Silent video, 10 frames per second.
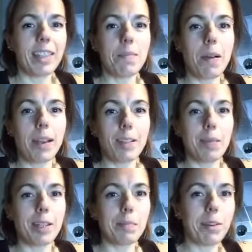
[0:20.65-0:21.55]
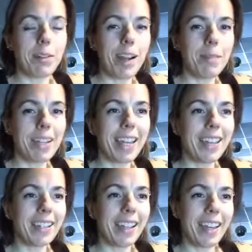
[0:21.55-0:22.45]
the Body Beast program
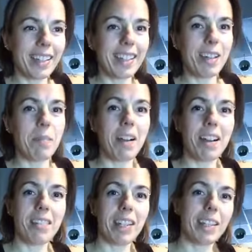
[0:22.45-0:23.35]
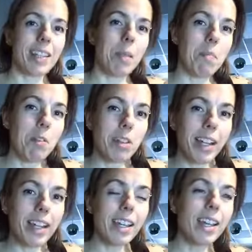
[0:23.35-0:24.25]
again, and uh, part of it is tempo
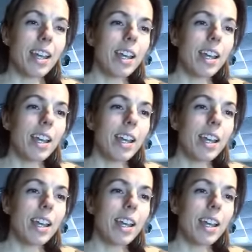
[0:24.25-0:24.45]
training.